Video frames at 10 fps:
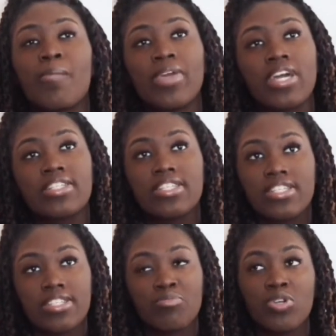because it's
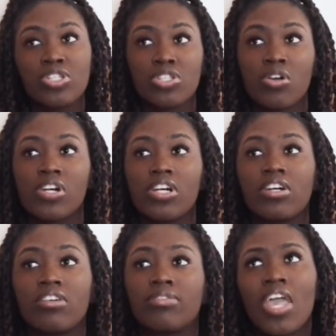just more so
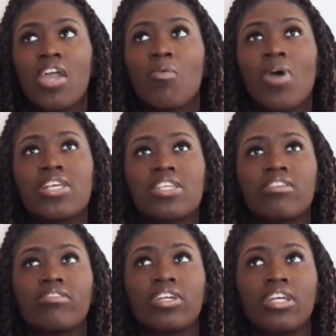of, it
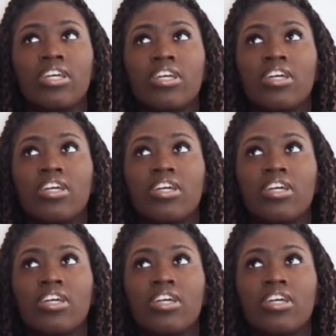wasn't really